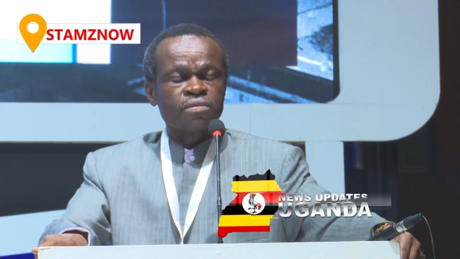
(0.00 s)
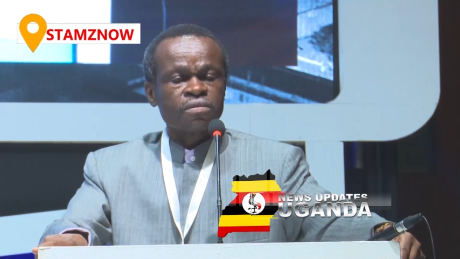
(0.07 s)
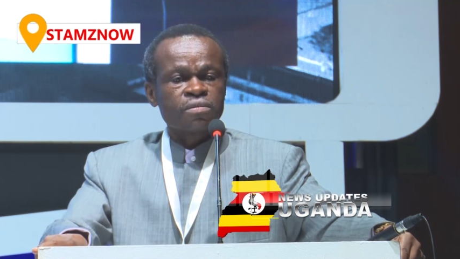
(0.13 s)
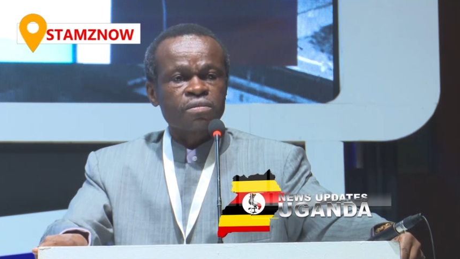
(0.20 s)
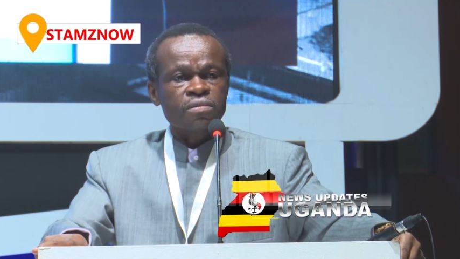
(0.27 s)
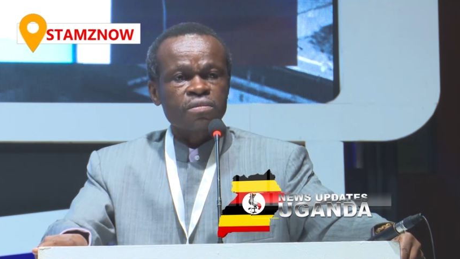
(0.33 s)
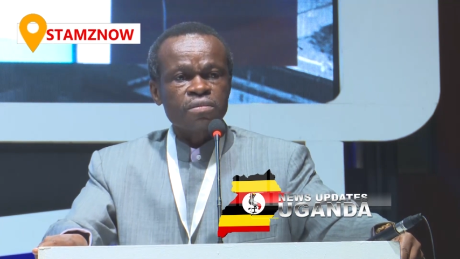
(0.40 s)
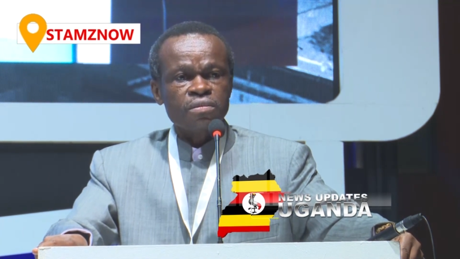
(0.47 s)

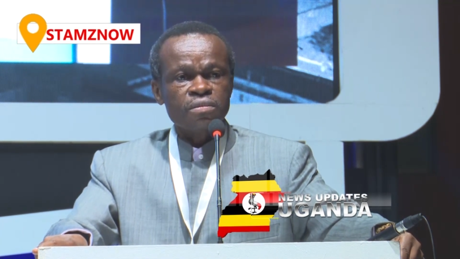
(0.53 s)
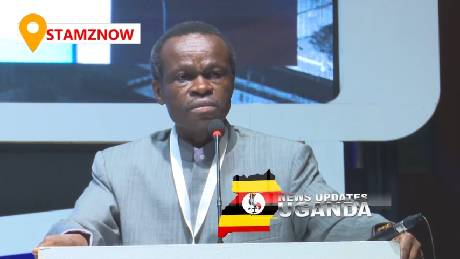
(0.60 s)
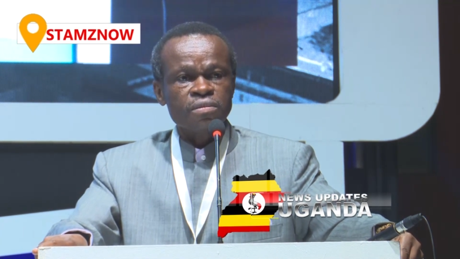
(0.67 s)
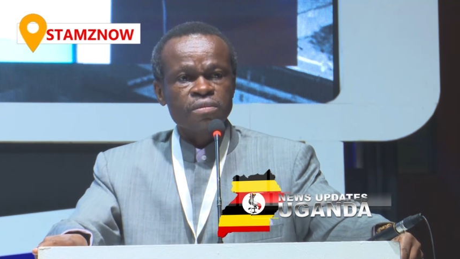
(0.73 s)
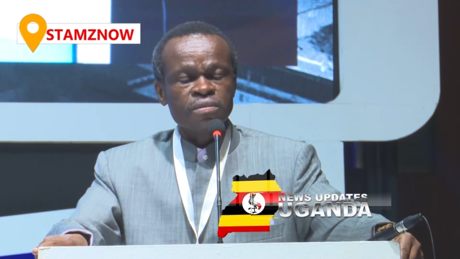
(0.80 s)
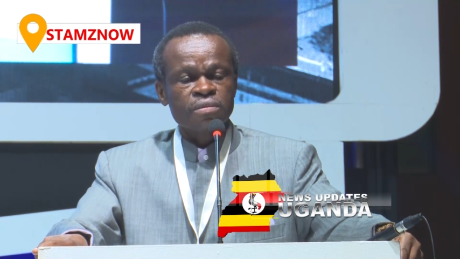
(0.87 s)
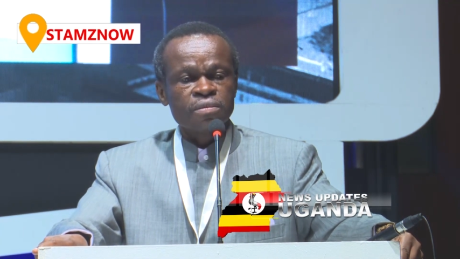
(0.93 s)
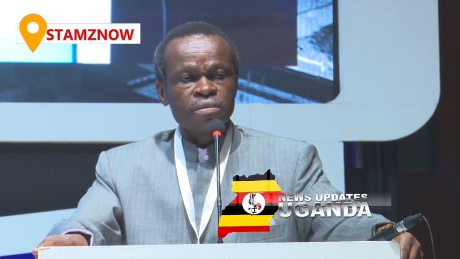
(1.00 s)

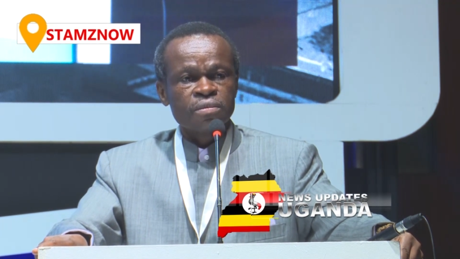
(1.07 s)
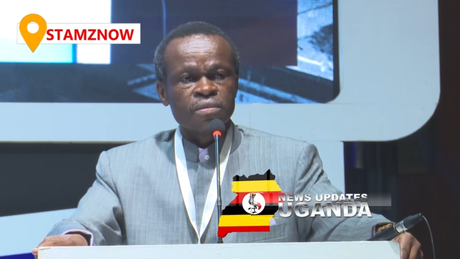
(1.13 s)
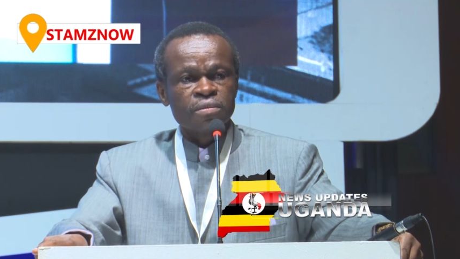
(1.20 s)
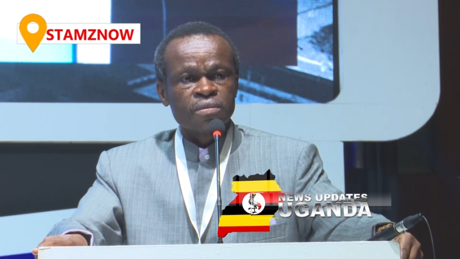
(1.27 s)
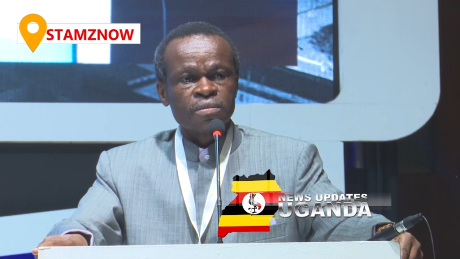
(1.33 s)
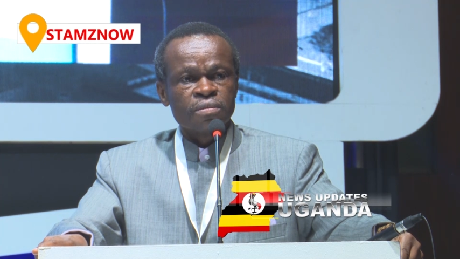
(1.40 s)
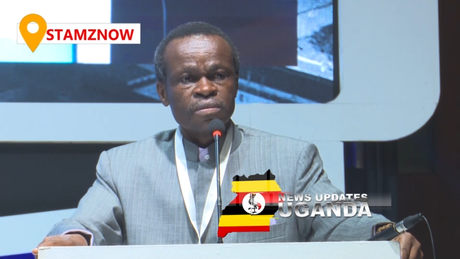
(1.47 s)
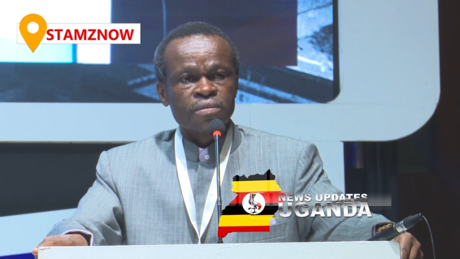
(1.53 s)

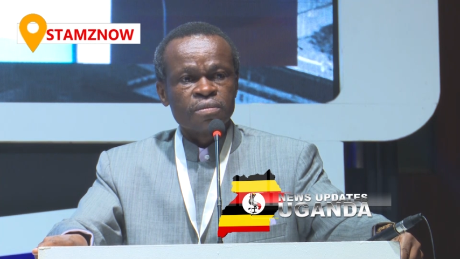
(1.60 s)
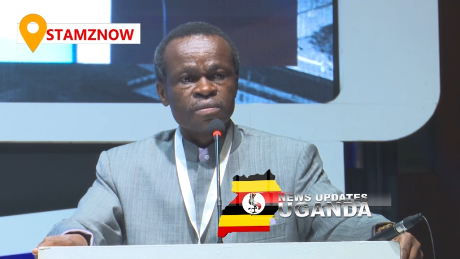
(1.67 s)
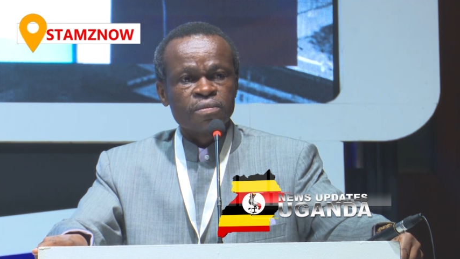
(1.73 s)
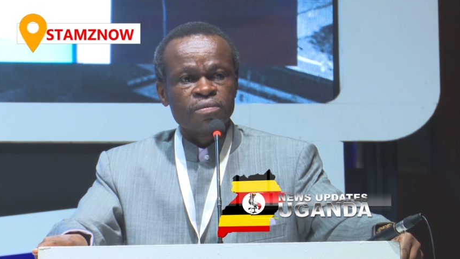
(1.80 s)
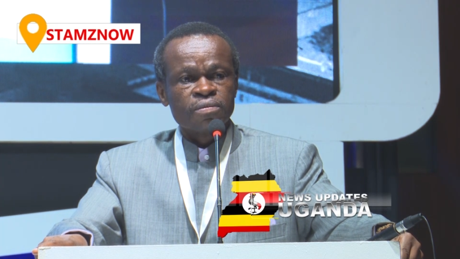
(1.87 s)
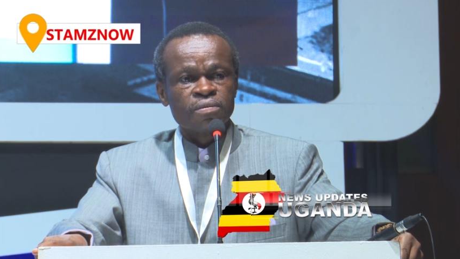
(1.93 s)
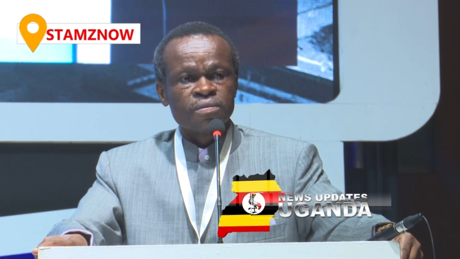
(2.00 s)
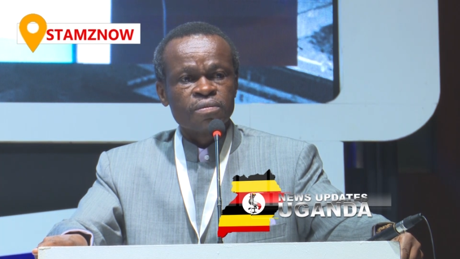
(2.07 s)

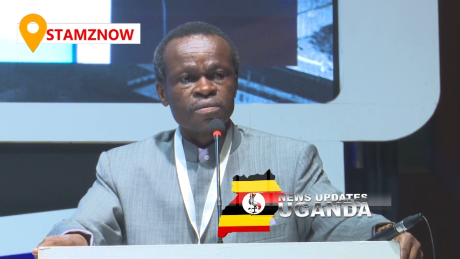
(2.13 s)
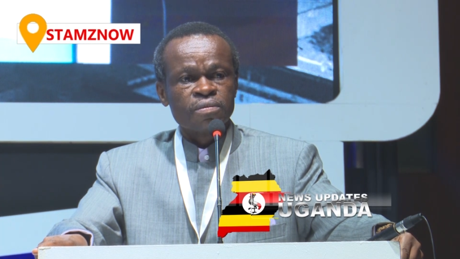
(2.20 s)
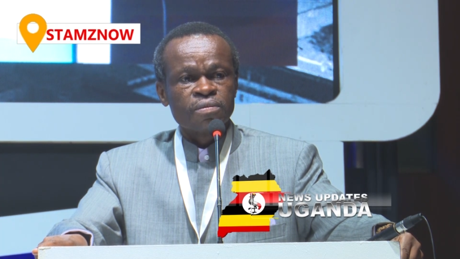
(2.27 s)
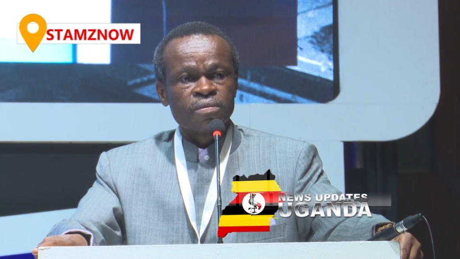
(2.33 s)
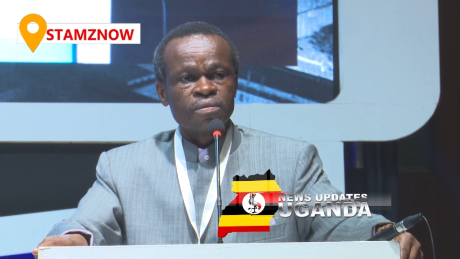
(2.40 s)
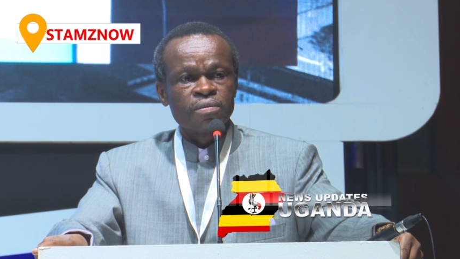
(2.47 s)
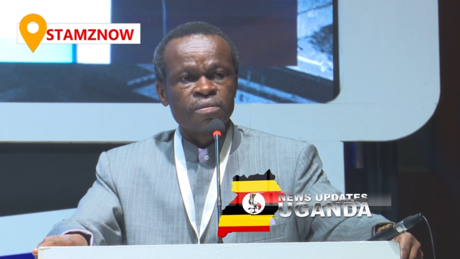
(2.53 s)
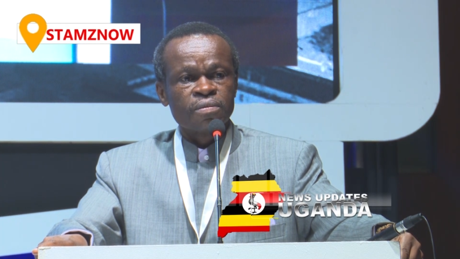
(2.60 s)

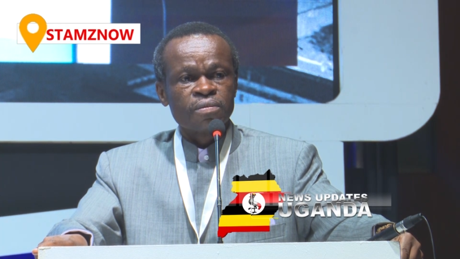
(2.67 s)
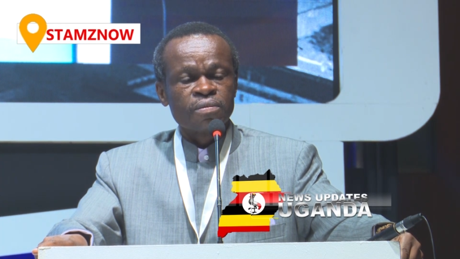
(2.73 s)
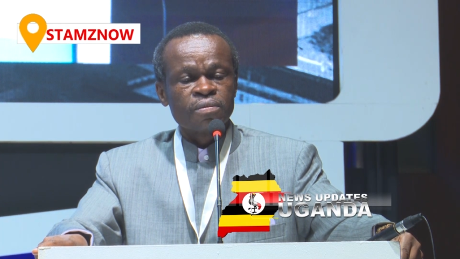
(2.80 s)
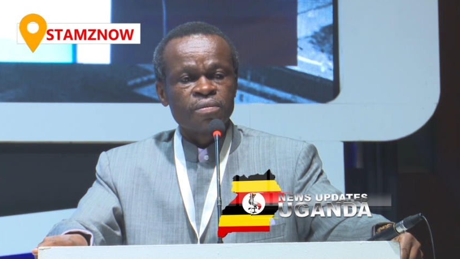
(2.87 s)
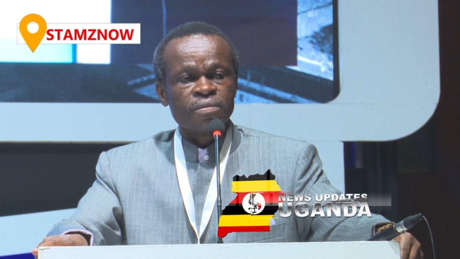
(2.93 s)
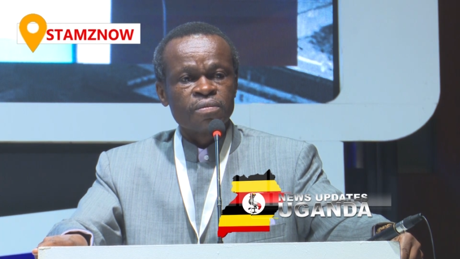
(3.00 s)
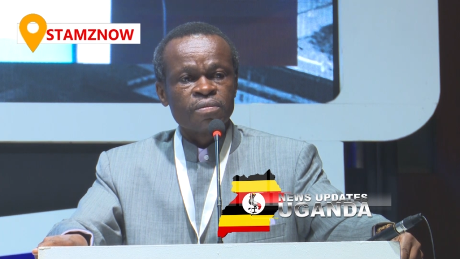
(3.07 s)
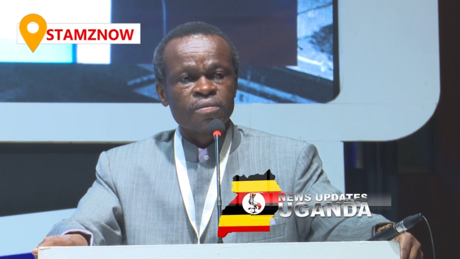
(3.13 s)

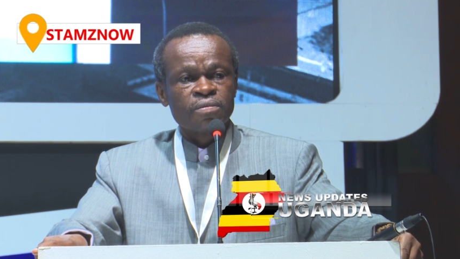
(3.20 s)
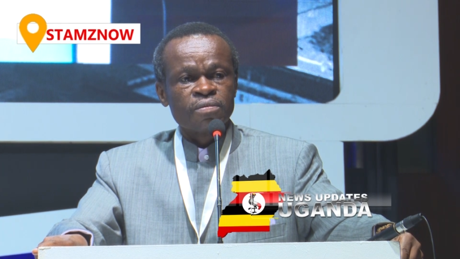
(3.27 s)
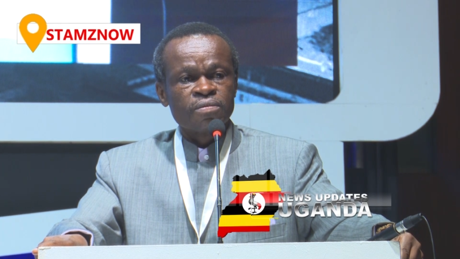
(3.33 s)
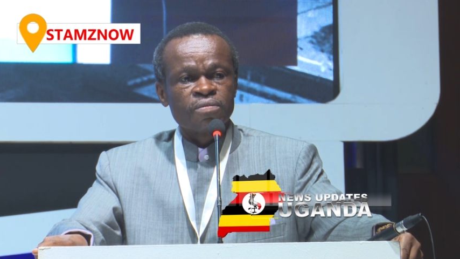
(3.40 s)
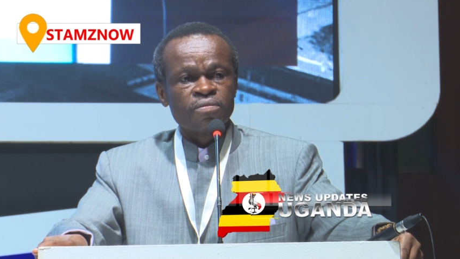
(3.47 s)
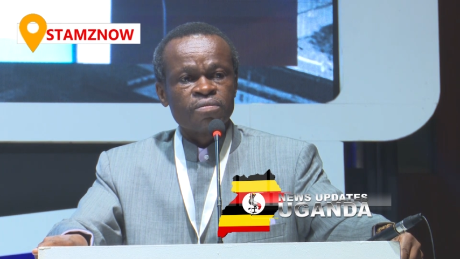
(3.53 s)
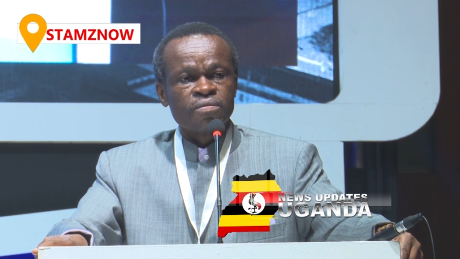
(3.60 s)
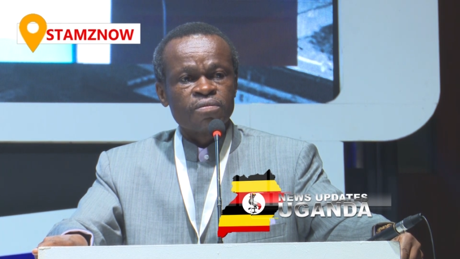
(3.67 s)

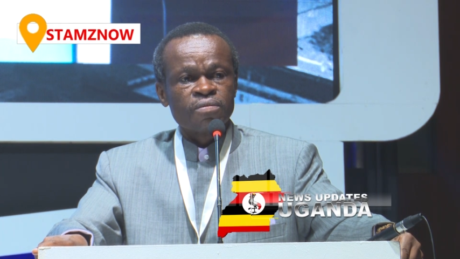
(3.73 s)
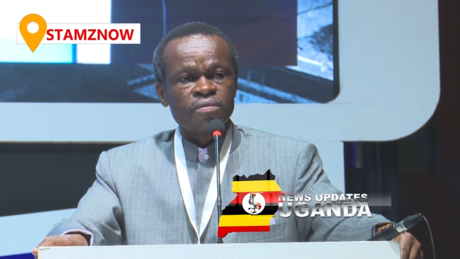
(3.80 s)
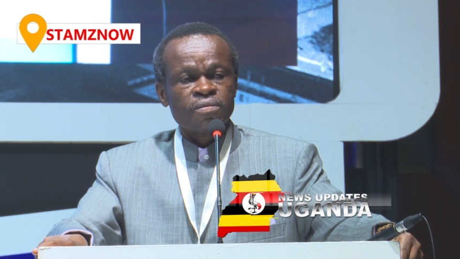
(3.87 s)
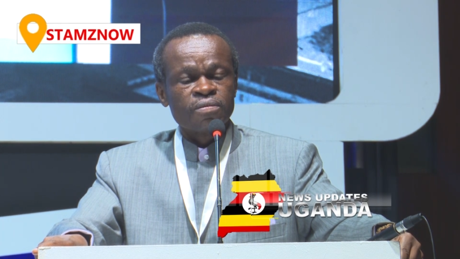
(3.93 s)
No one is speaking in this clip.